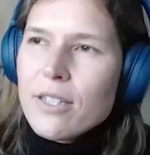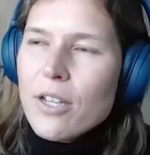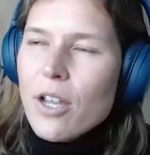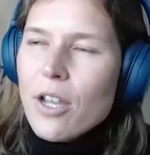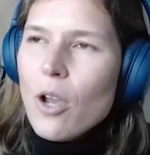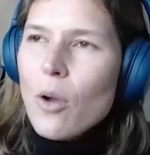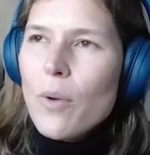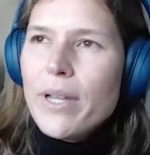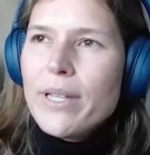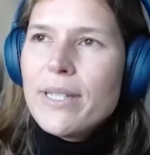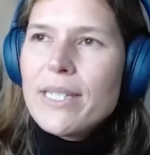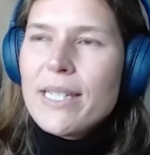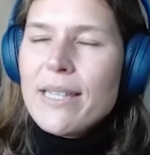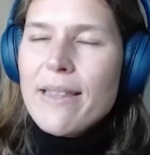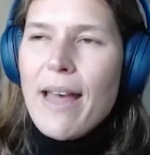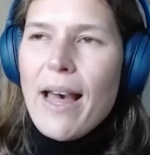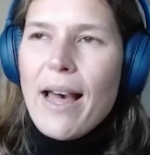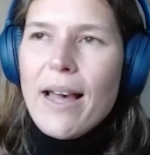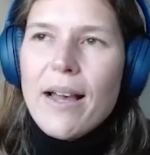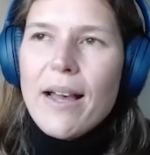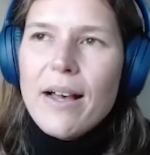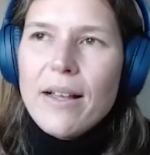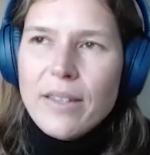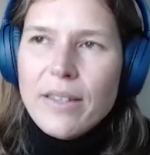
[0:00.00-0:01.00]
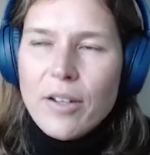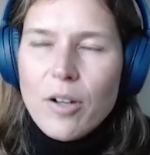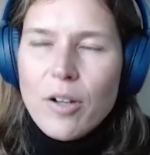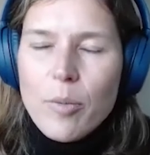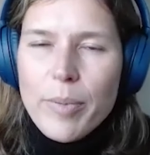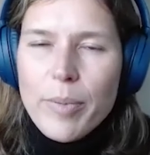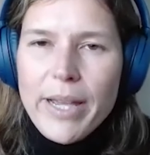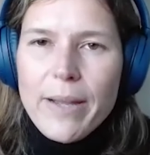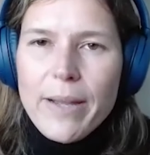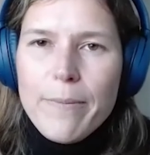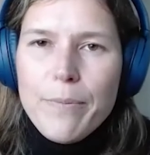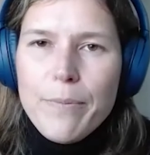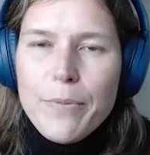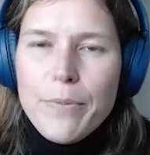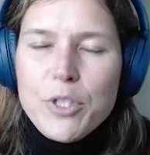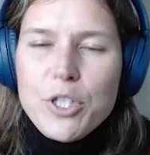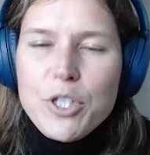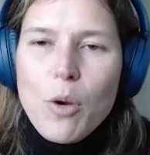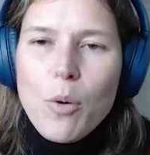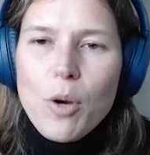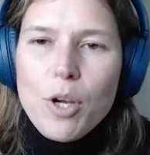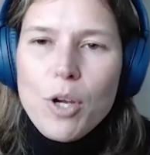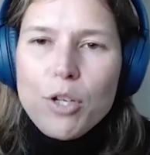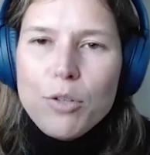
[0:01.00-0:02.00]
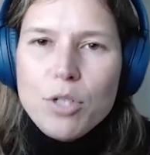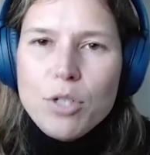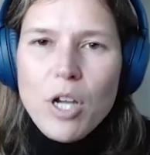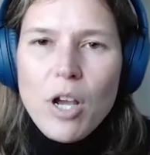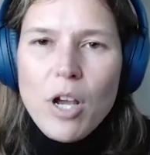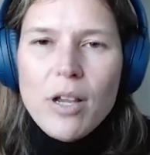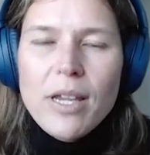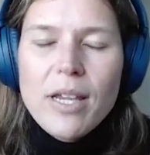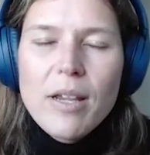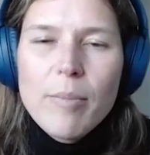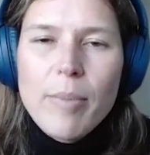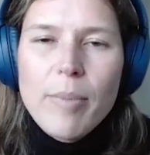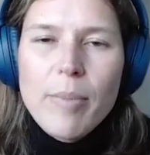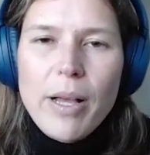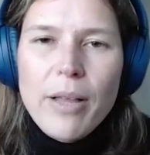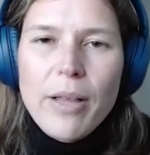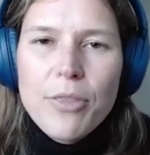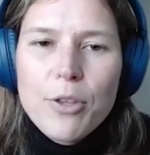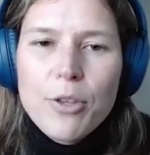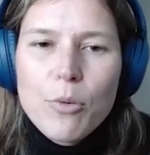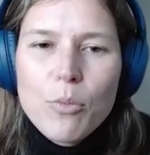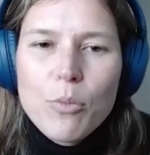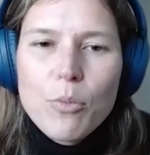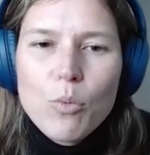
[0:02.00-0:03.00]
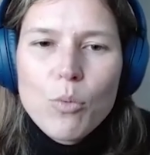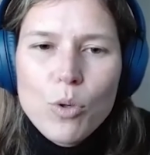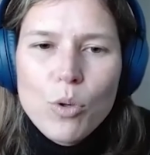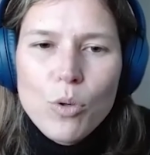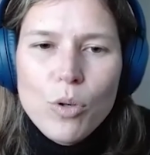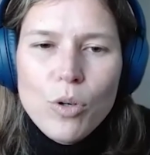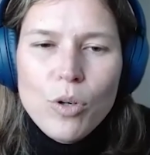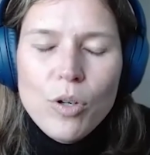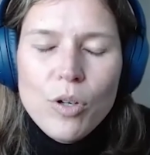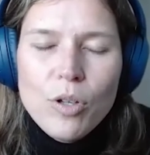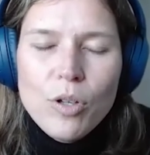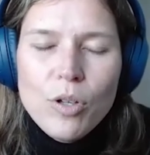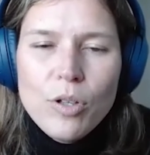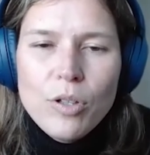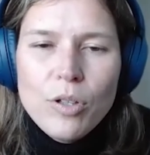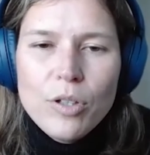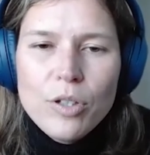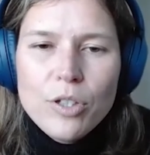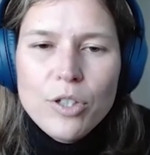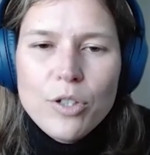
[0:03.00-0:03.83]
go into that a little bit. So are you talking about the rule?